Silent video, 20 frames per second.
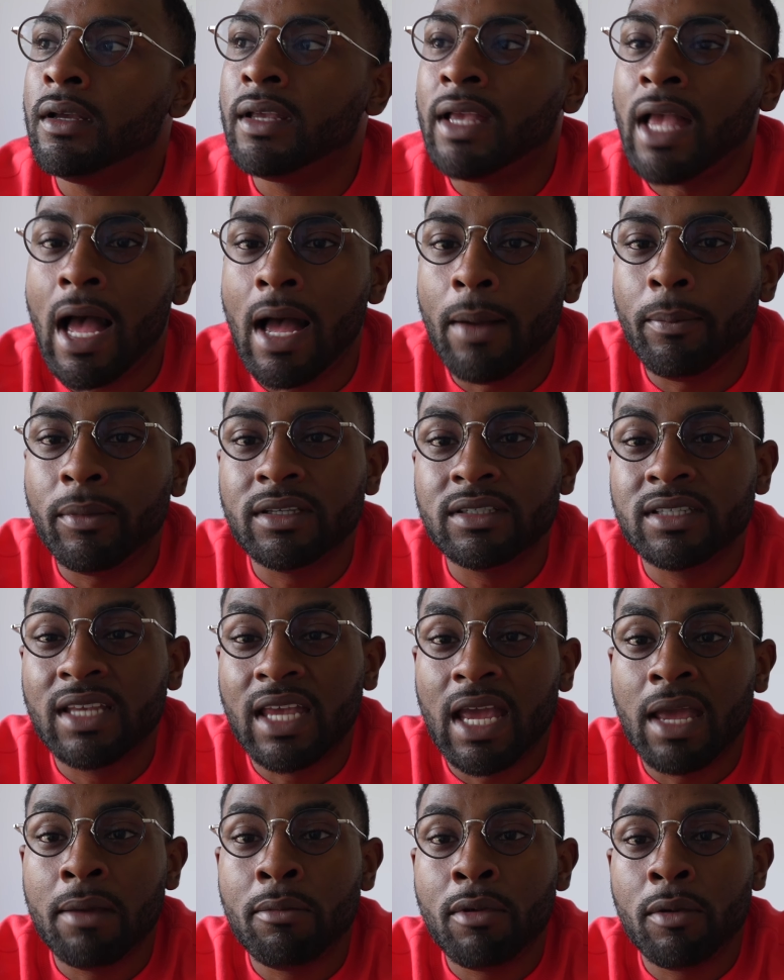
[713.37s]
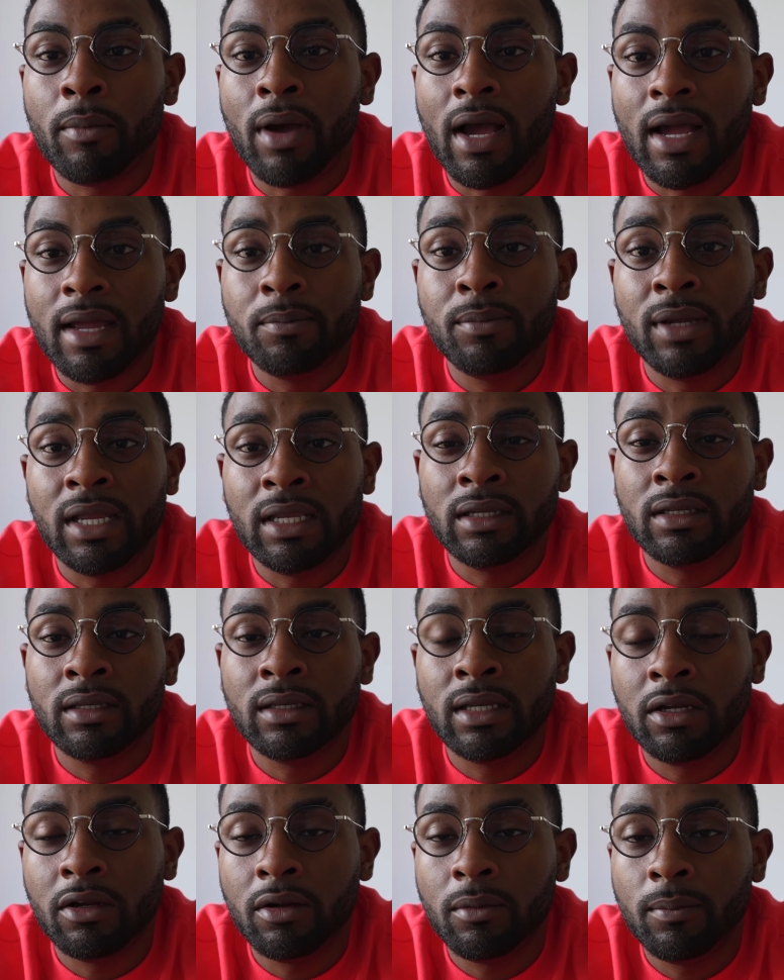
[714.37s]
common scam in my opinion
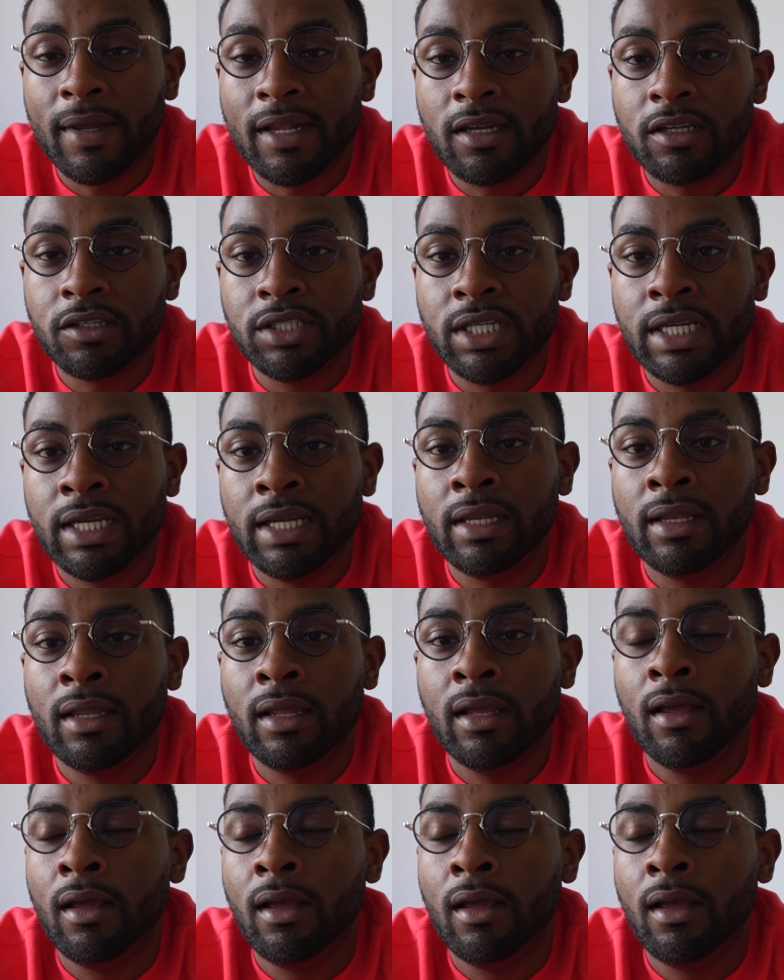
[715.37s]
here in Medellin.